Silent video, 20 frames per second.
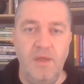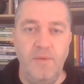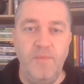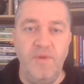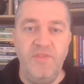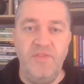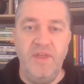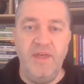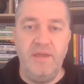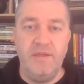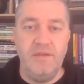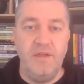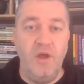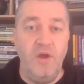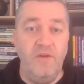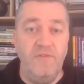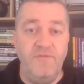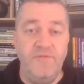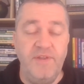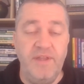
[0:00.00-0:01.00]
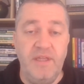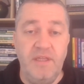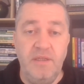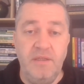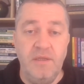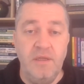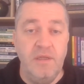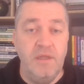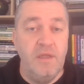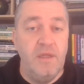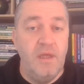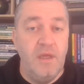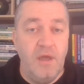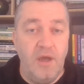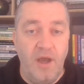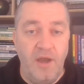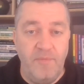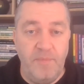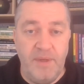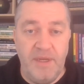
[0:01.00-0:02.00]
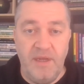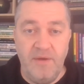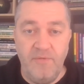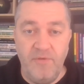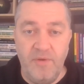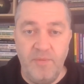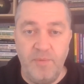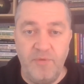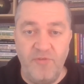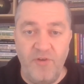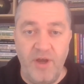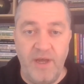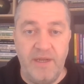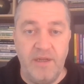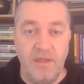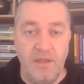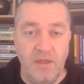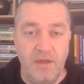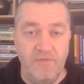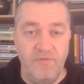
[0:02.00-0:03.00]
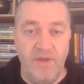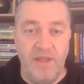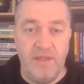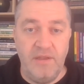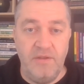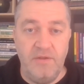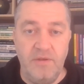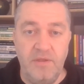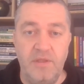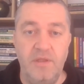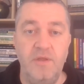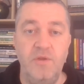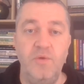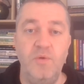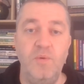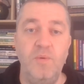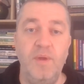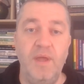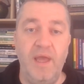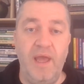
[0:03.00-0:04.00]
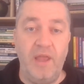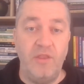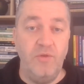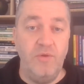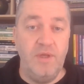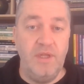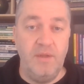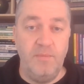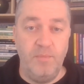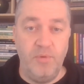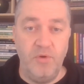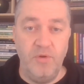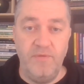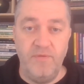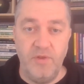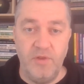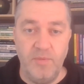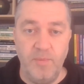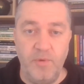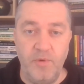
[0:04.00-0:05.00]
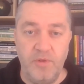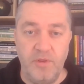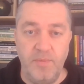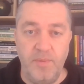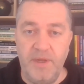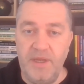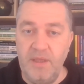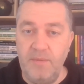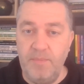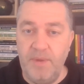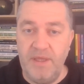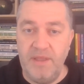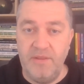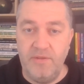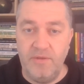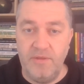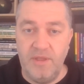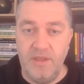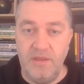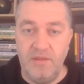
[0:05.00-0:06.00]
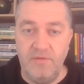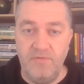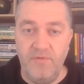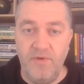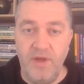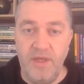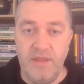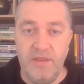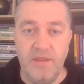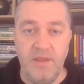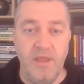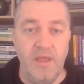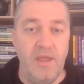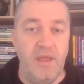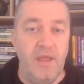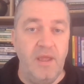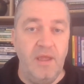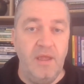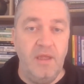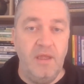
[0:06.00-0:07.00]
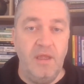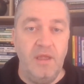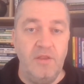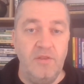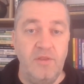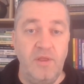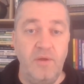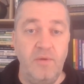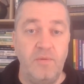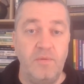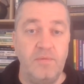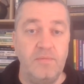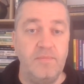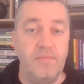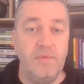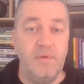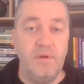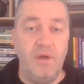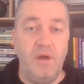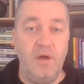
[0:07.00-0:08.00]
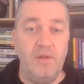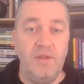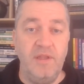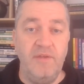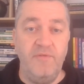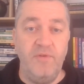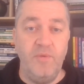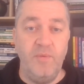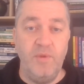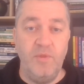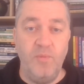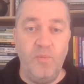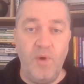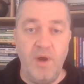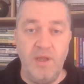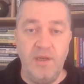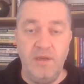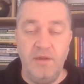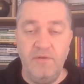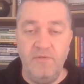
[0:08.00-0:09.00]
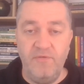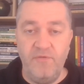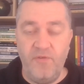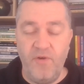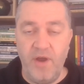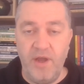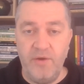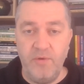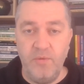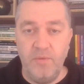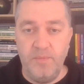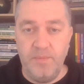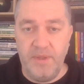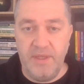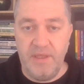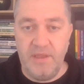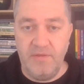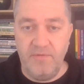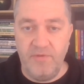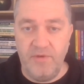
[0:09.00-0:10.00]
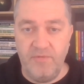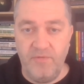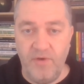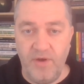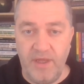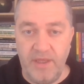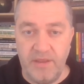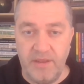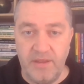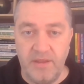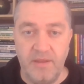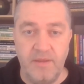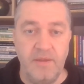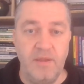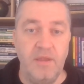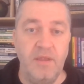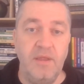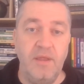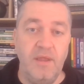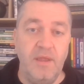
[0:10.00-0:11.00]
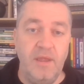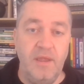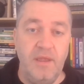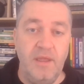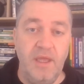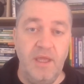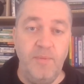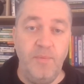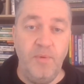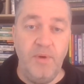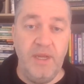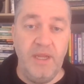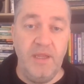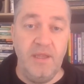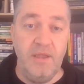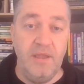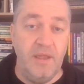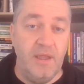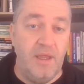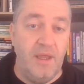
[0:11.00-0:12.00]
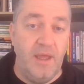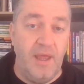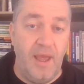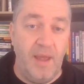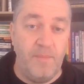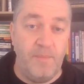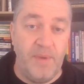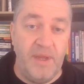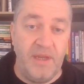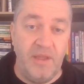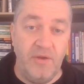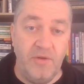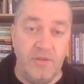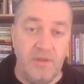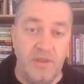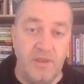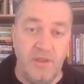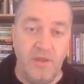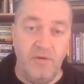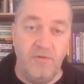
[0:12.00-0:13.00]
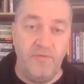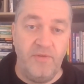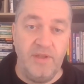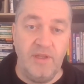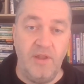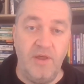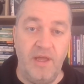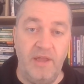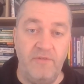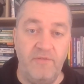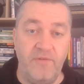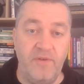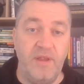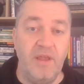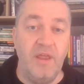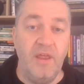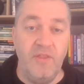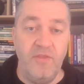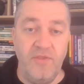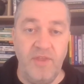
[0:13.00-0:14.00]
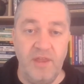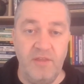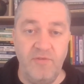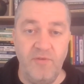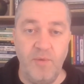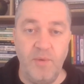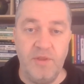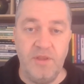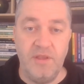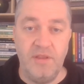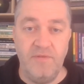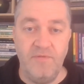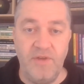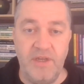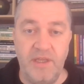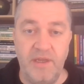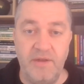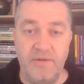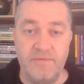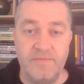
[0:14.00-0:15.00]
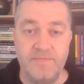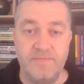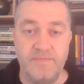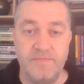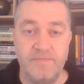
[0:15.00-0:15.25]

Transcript: And with that, hopefully, I've been able to provide a lot of value to you and you can improve your sports betting based on this advice. So I'll leave you with one final piece of advice. Keep winning and betting on yourself in life. Thanks for watching the video.